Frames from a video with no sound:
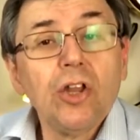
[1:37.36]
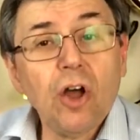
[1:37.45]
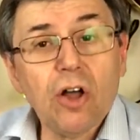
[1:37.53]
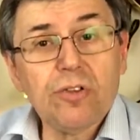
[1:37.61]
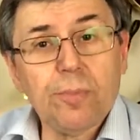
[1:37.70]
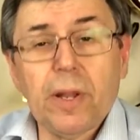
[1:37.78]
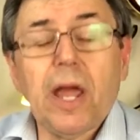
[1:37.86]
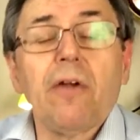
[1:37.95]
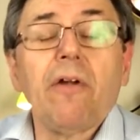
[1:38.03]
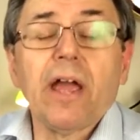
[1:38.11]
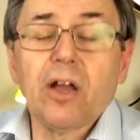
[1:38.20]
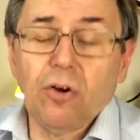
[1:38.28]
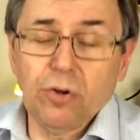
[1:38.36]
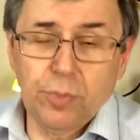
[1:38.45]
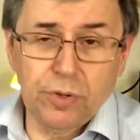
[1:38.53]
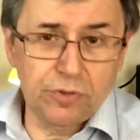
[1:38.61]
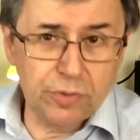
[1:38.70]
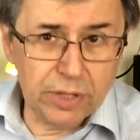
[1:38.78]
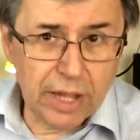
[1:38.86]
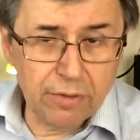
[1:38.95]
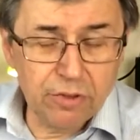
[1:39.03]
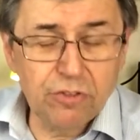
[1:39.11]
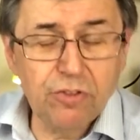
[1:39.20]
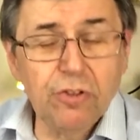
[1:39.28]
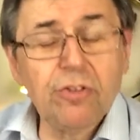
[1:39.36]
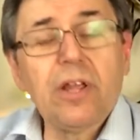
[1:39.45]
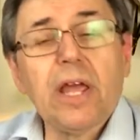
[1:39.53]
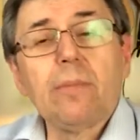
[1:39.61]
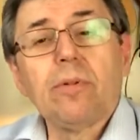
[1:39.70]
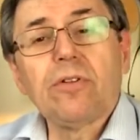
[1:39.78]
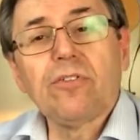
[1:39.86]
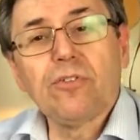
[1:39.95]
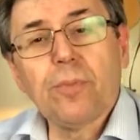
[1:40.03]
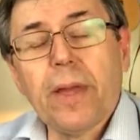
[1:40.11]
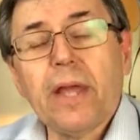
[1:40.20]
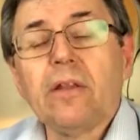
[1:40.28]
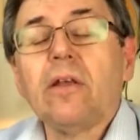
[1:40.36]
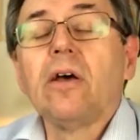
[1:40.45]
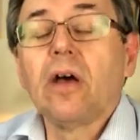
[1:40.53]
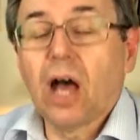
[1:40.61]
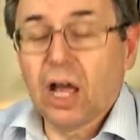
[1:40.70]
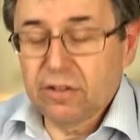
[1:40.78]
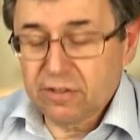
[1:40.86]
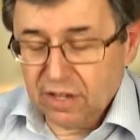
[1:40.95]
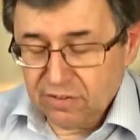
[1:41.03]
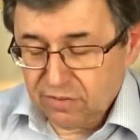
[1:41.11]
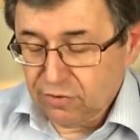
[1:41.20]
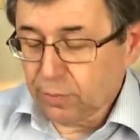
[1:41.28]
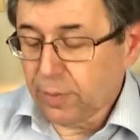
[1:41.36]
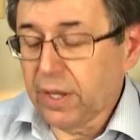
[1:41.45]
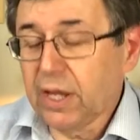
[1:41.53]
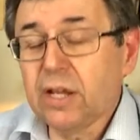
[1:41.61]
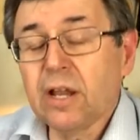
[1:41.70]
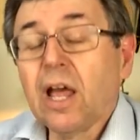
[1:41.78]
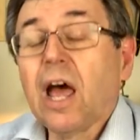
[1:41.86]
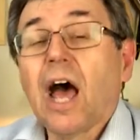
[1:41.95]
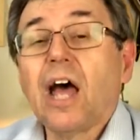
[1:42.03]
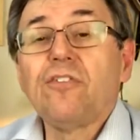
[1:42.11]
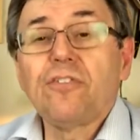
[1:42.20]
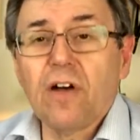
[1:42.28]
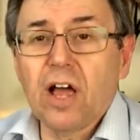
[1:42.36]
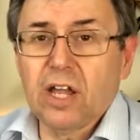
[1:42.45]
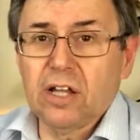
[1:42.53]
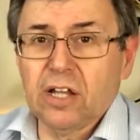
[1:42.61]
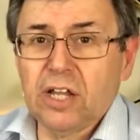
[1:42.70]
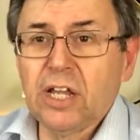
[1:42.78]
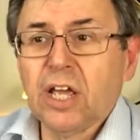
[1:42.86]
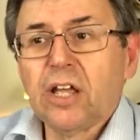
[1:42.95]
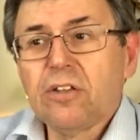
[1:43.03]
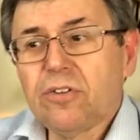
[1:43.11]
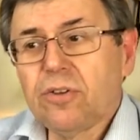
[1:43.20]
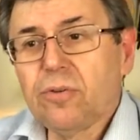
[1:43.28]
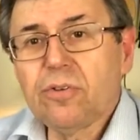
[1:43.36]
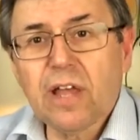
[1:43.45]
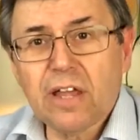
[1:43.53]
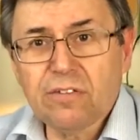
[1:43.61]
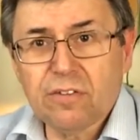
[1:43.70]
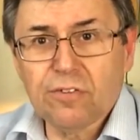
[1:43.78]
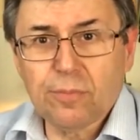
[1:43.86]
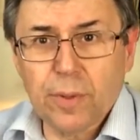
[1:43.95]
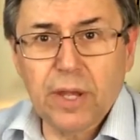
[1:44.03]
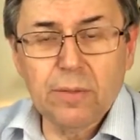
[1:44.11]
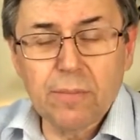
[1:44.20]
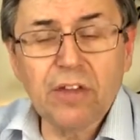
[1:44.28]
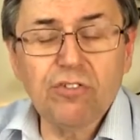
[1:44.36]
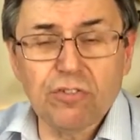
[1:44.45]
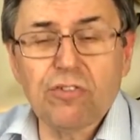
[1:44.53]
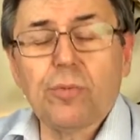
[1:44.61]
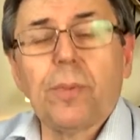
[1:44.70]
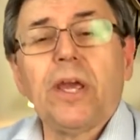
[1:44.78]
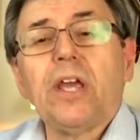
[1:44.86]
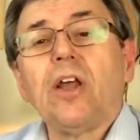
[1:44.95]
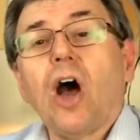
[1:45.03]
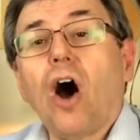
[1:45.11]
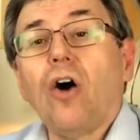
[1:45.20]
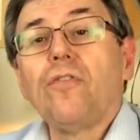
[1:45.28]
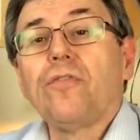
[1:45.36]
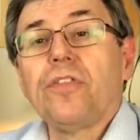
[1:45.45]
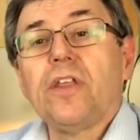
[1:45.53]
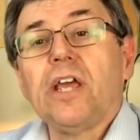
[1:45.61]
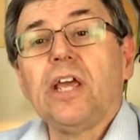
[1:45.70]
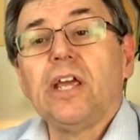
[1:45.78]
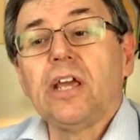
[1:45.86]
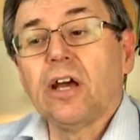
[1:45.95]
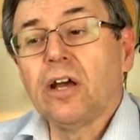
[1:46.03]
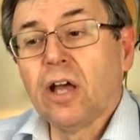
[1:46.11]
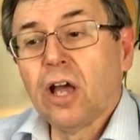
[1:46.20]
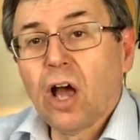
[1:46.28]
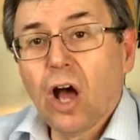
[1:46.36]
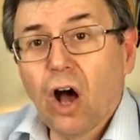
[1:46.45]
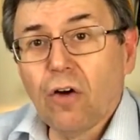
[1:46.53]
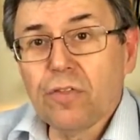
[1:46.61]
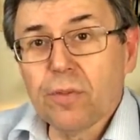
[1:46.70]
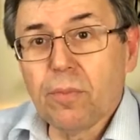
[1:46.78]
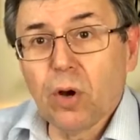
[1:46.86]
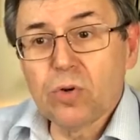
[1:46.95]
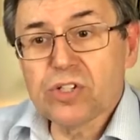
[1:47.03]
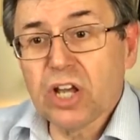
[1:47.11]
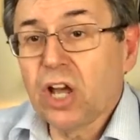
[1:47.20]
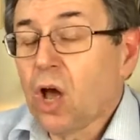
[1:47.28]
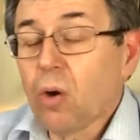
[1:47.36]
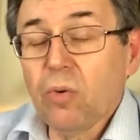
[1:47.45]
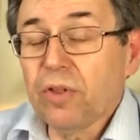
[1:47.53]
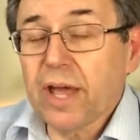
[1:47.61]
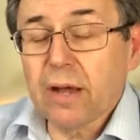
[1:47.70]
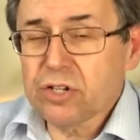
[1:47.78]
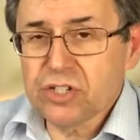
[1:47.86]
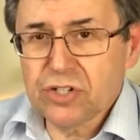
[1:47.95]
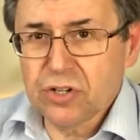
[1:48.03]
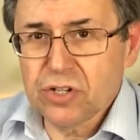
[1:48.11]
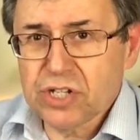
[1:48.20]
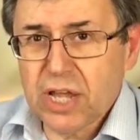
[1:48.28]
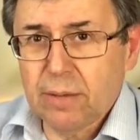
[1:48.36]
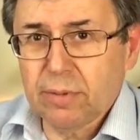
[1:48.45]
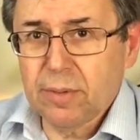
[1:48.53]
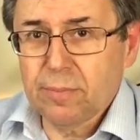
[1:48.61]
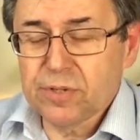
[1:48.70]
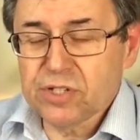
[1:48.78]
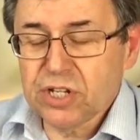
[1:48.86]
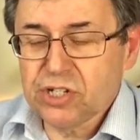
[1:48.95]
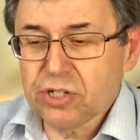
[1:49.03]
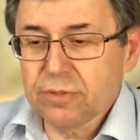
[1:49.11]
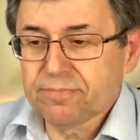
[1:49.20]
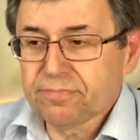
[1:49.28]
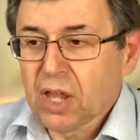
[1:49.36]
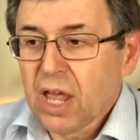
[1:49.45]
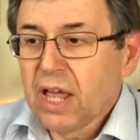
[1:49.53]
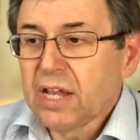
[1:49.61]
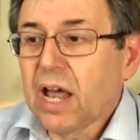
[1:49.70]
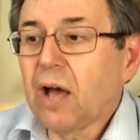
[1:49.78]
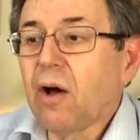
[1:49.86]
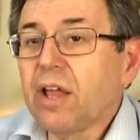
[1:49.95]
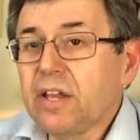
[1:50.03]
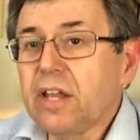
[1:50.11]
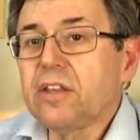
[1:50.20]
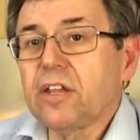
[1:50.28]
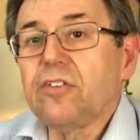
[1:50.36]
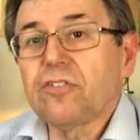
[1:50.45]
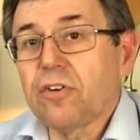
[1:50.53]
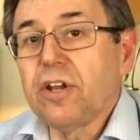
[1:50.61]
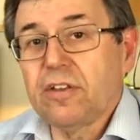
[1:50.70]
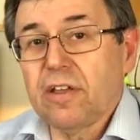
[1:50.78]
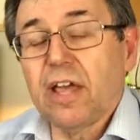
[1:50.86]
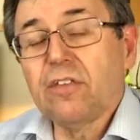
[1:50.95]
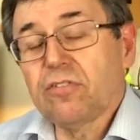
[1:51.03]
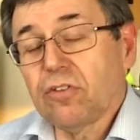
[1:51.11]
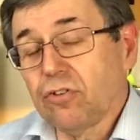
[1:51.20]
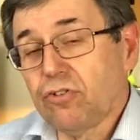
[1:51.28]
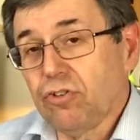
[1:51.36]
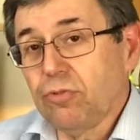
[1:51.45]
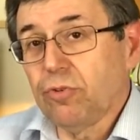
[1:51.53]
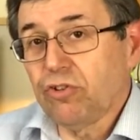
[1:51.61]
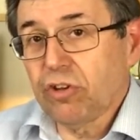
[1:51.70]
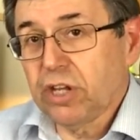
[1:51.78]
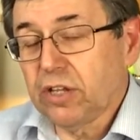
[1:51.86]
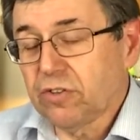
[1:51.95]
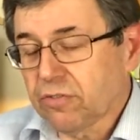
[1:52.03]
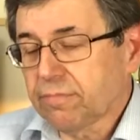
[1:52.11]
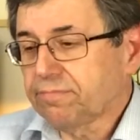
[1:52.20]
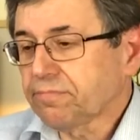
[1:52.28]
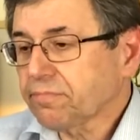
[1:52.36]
not to play a record but to allow the turntable to spin and test the speed, and finally to test the speed, measure the speed of the, uh, of the motor without a turntable in position. Now I did these three tests on two machines.